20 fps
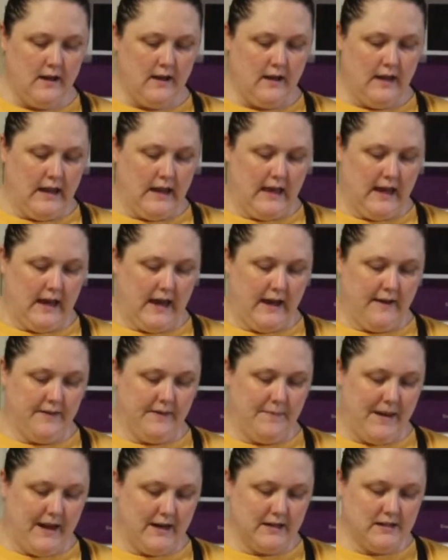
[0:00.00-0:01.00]
the
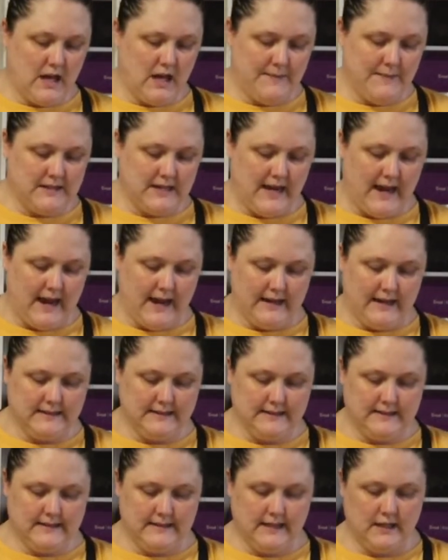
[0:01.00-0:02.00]
amount of time it
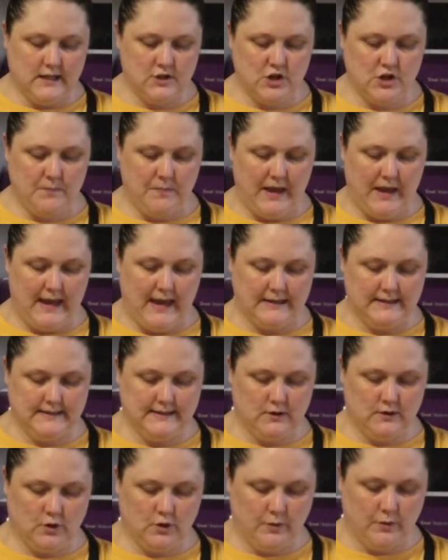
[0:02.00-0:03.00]
takes to piece it
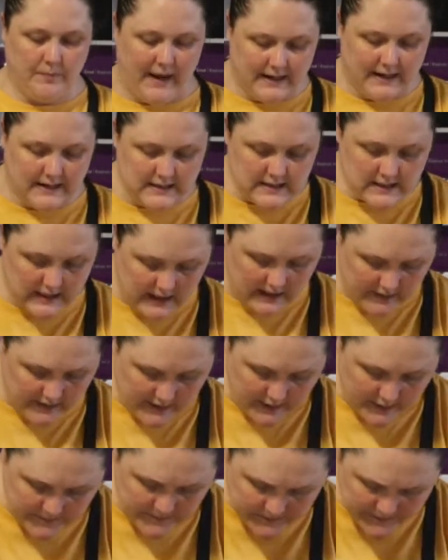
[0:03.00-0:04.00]
all back together.
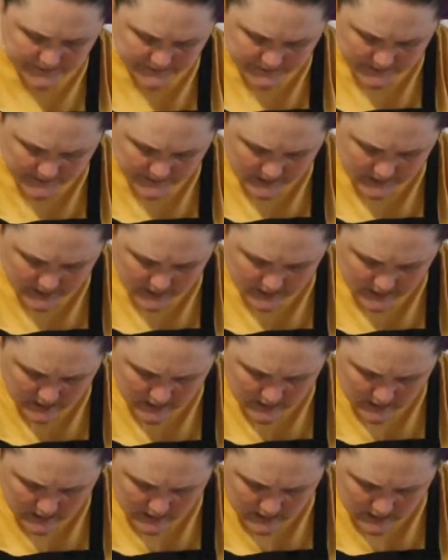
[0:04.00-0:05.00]

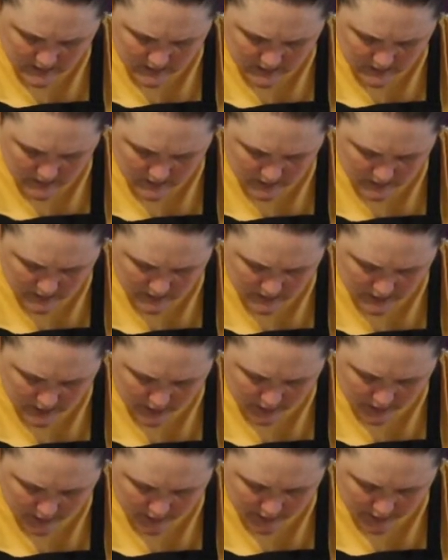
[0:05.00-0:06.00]
Oh
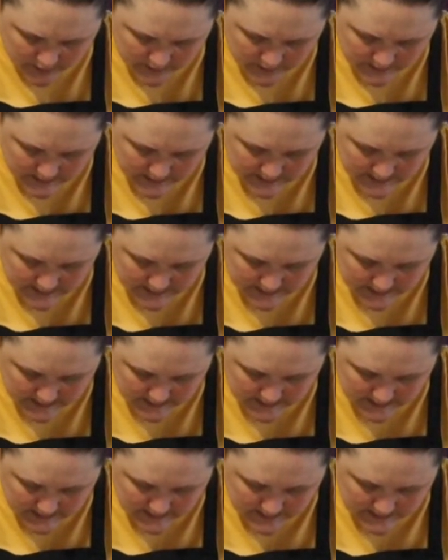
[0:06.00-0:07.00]
no,
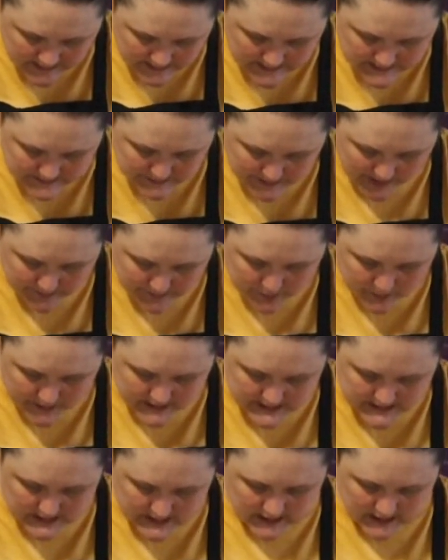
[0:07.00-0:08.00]
this bad boy
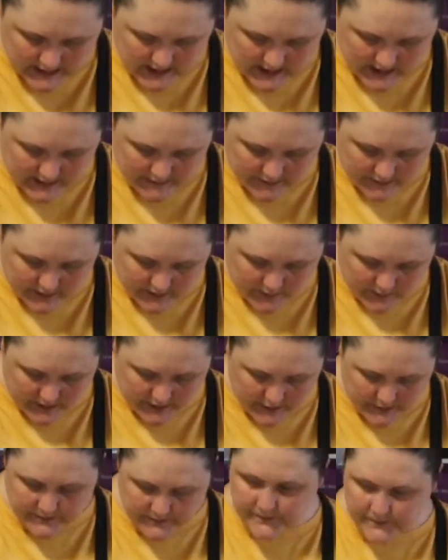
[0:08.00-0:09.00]
didn't cut very
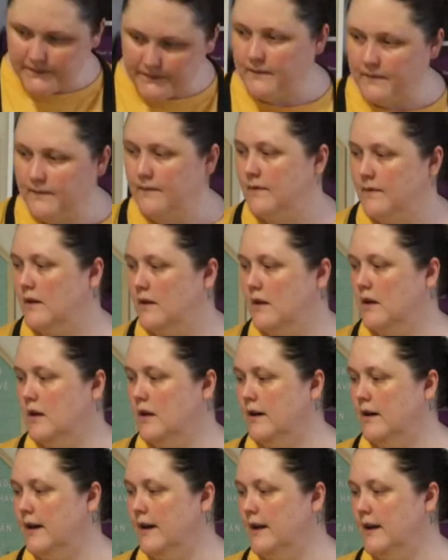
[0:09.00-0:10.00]
well.
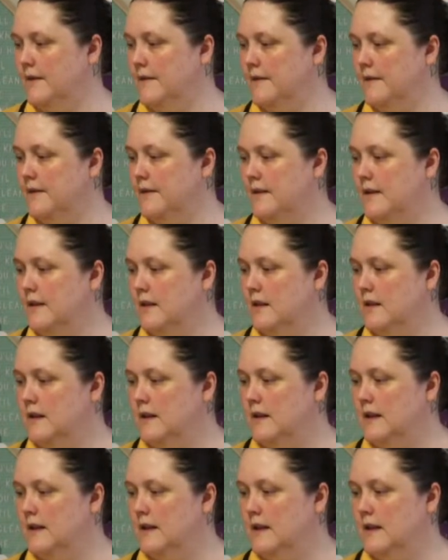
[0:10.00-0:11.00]
Alrighty,
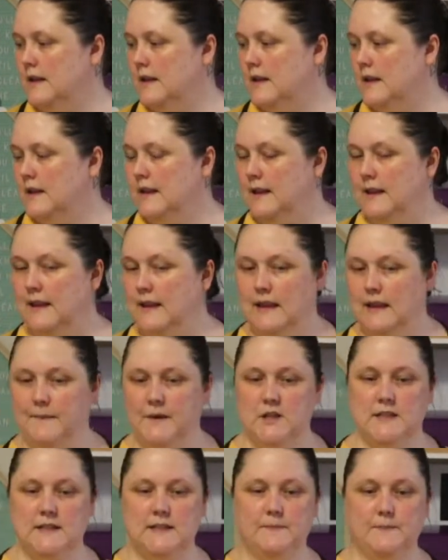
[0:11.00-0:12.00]
let me
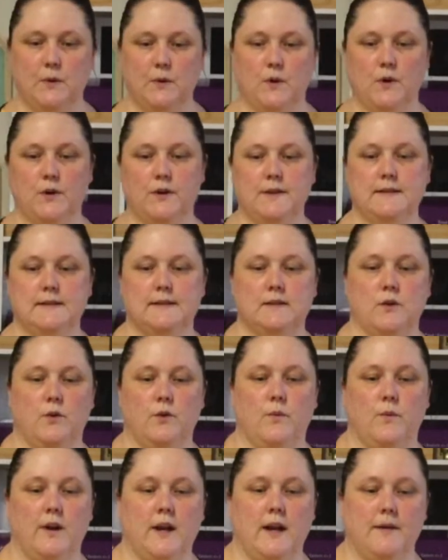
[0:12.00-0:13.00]
just pause. So
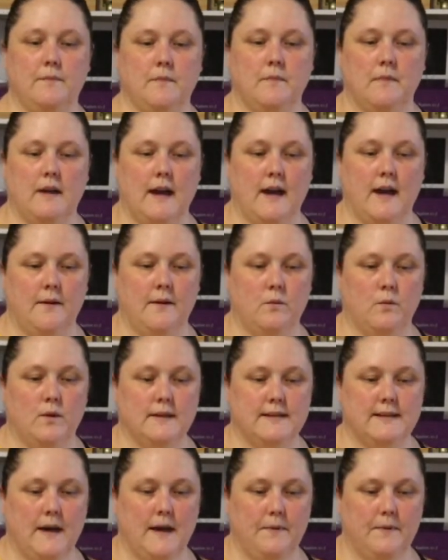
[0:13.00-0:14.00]
what's
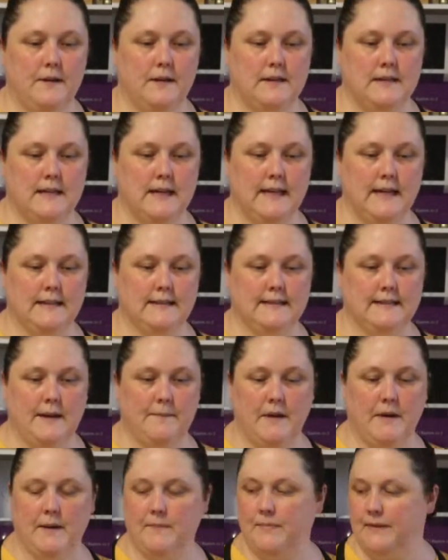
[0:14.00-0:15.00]
happened is that
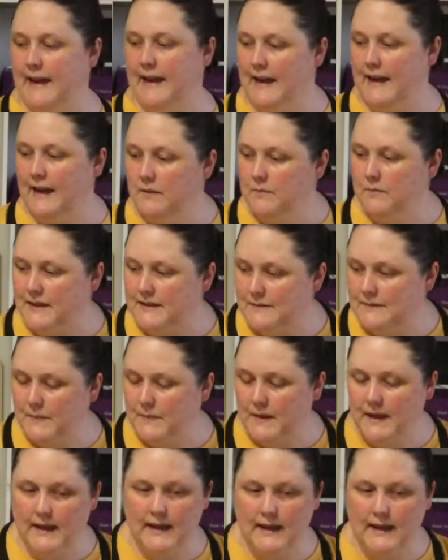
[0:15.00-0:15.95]
my blade must be